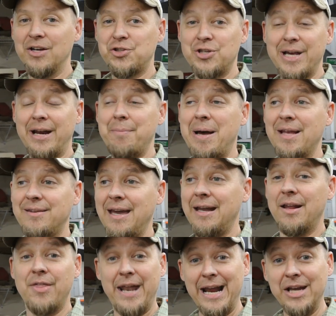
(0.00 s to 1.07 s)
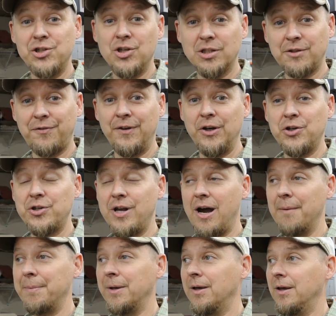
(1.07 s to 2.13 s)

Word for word: she's got a Montana that I just finished up